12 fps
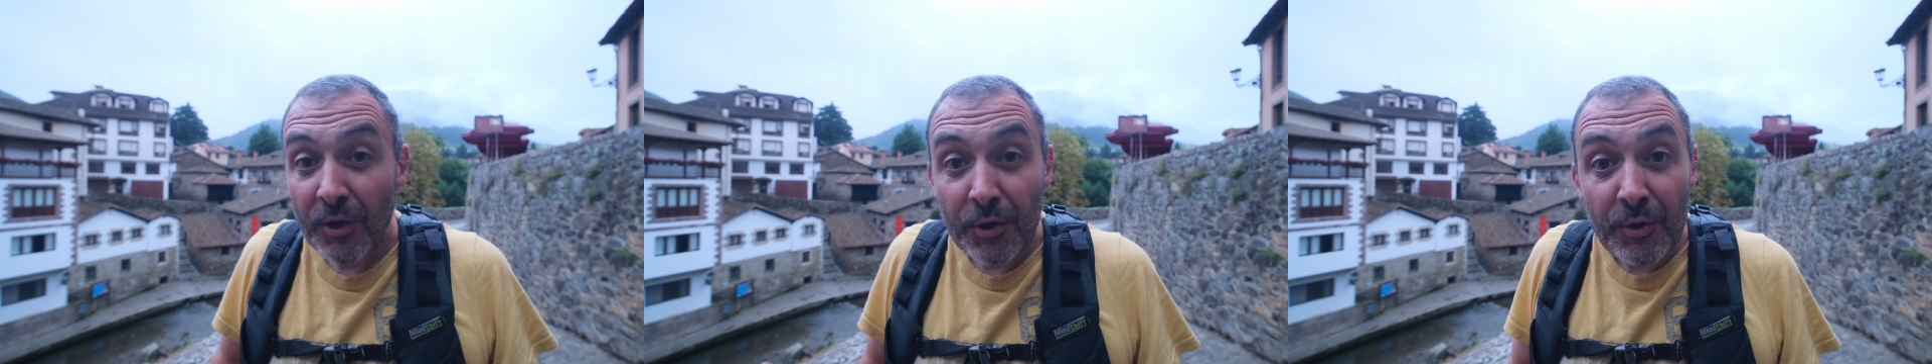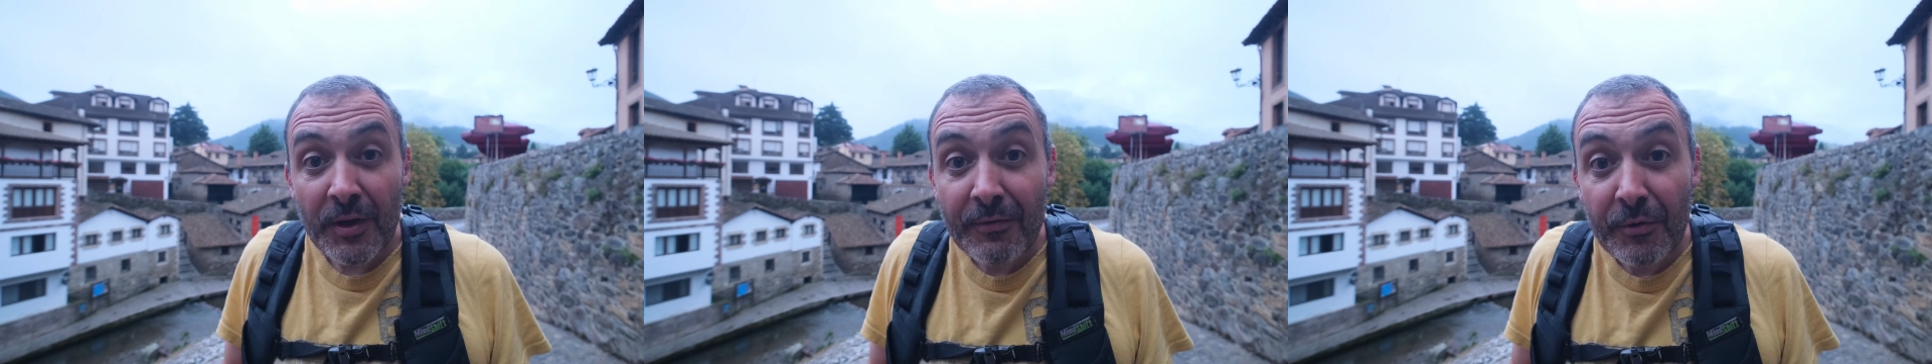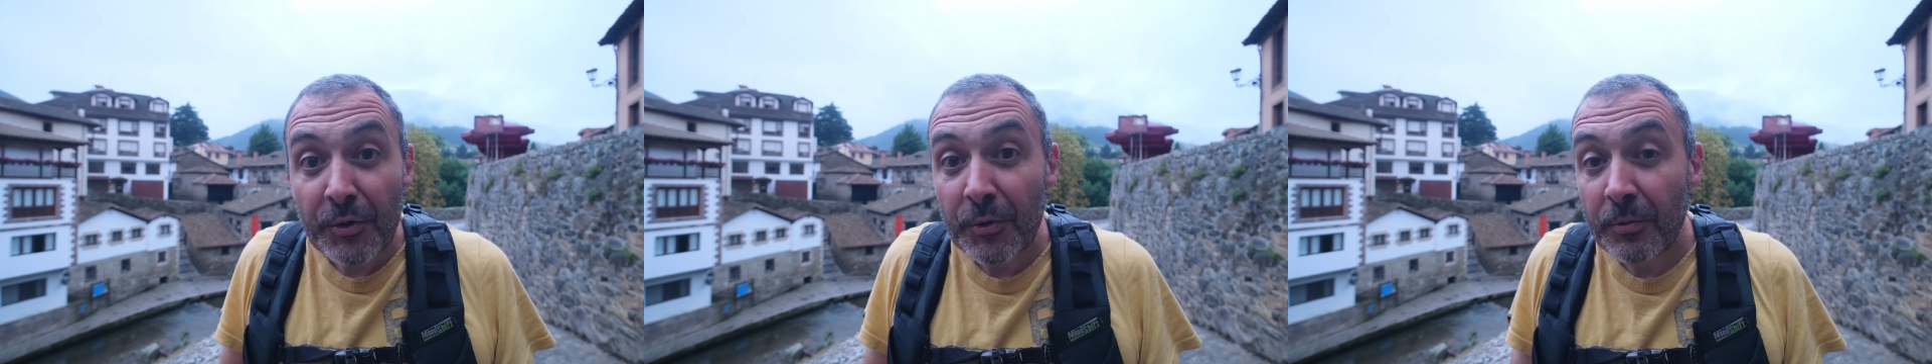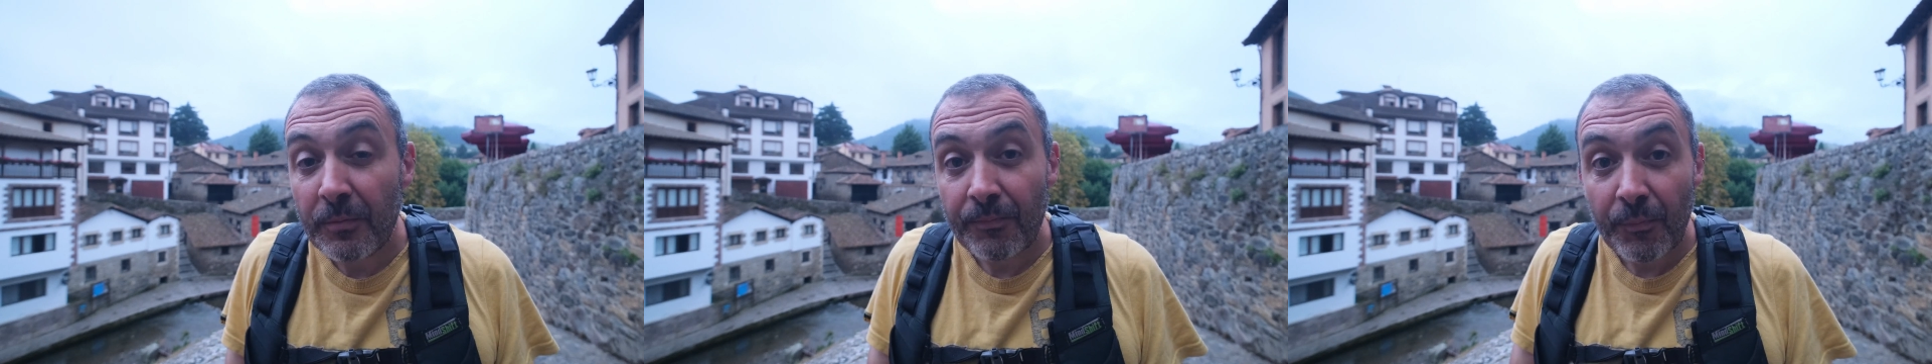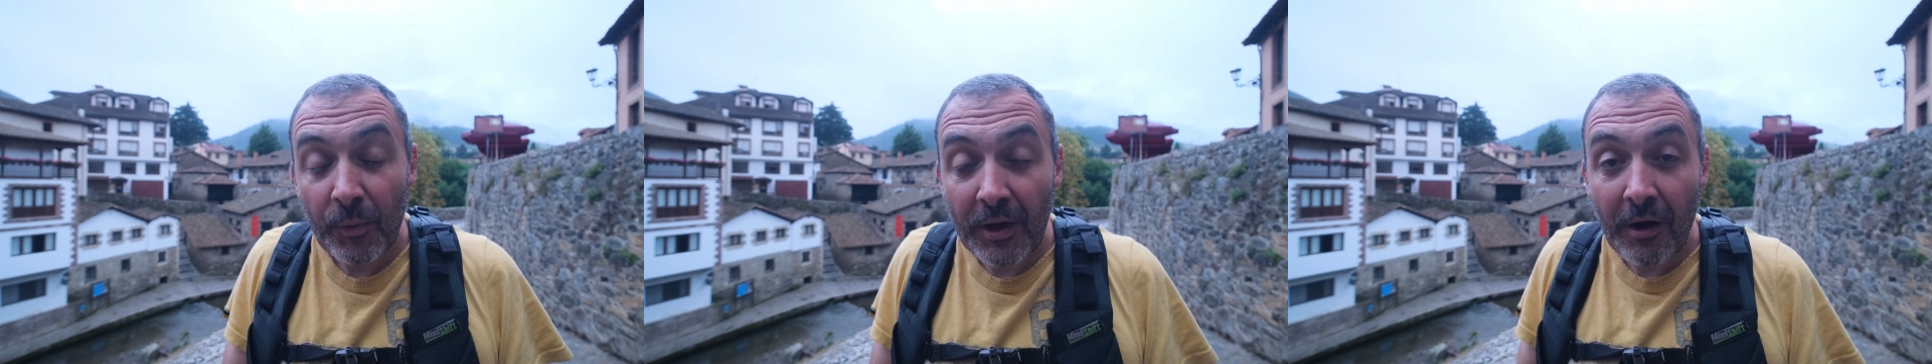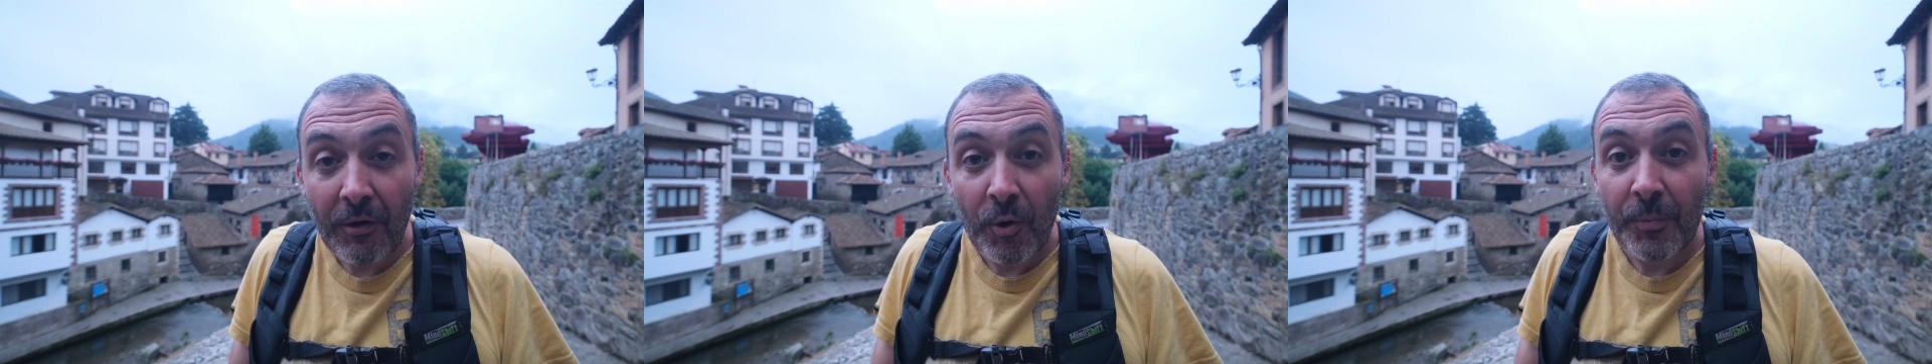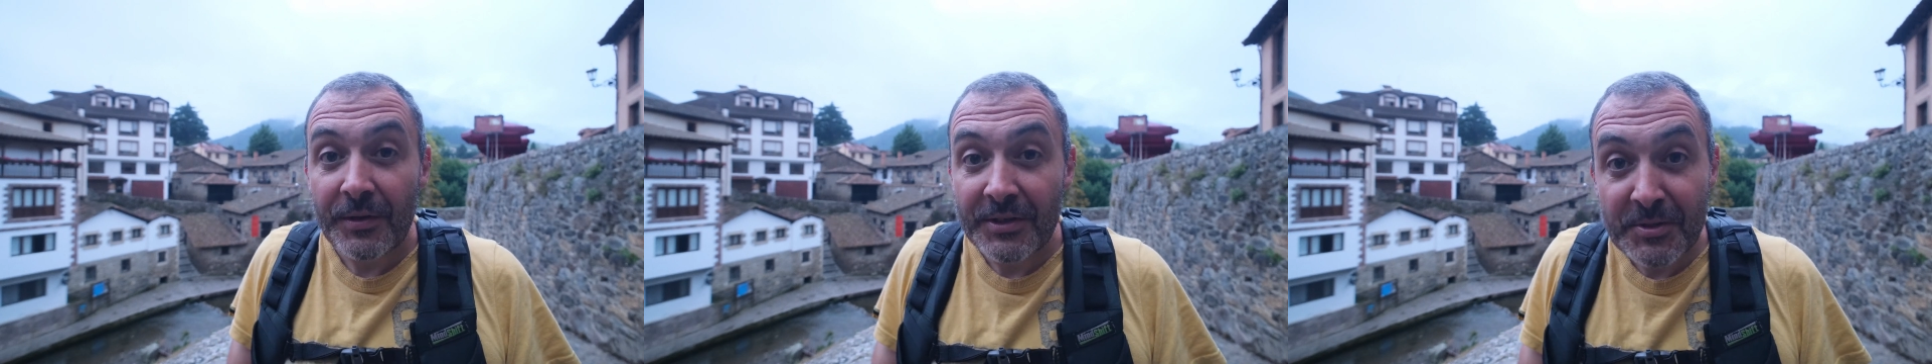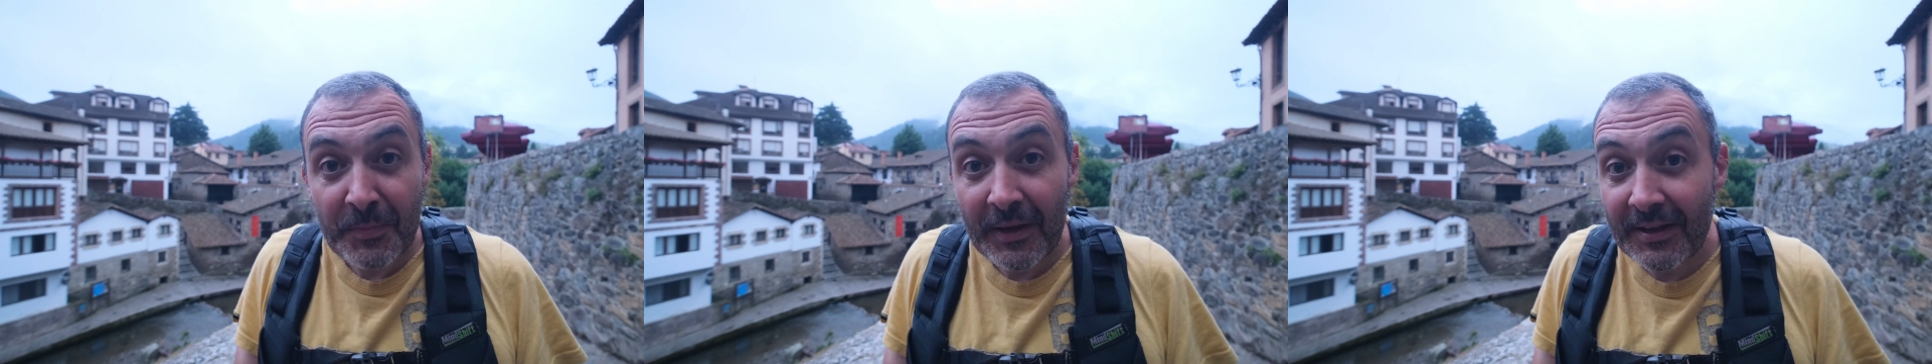You never know. We are hoping to
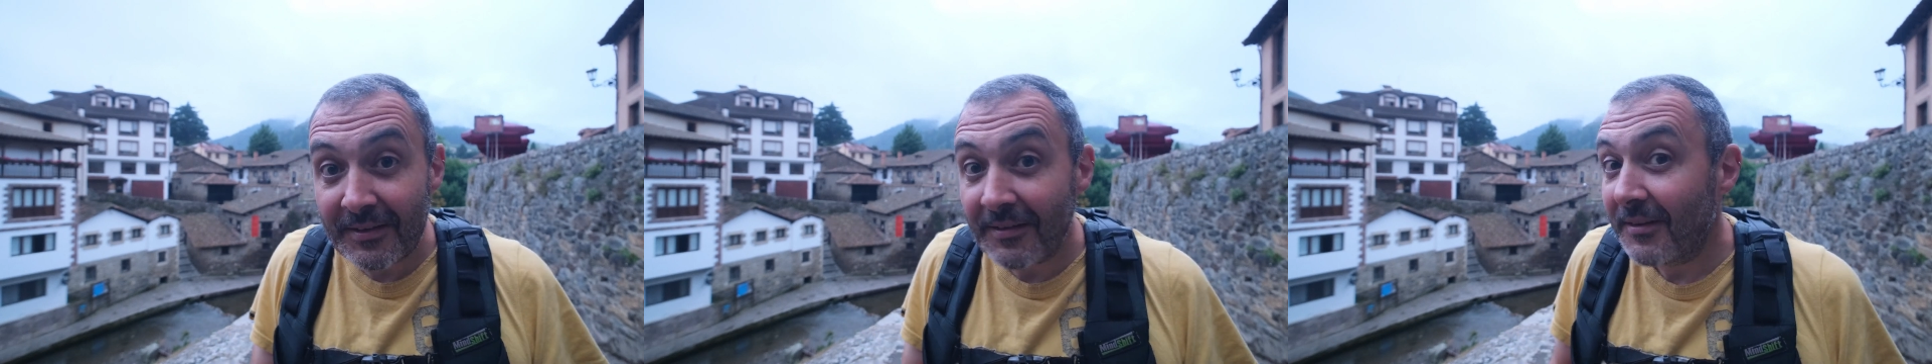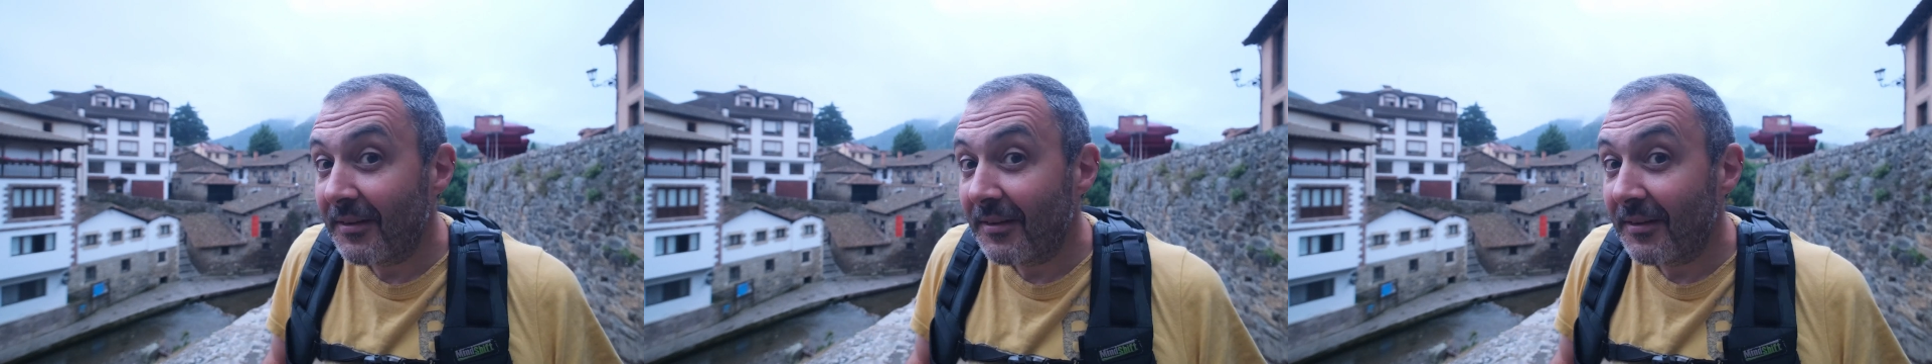spend